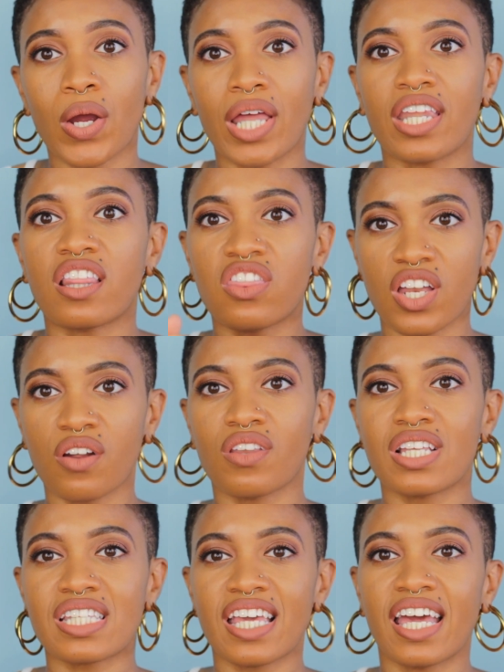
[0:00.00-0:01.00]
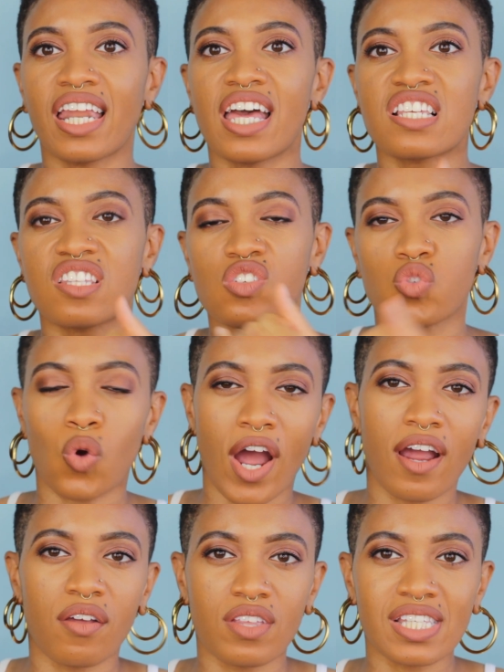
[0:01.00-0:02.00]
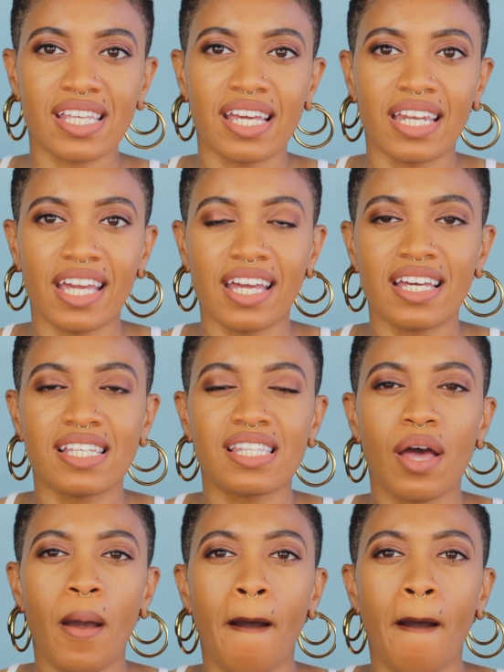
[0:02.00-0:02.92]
and the thinner the skin is, the drier the skin is.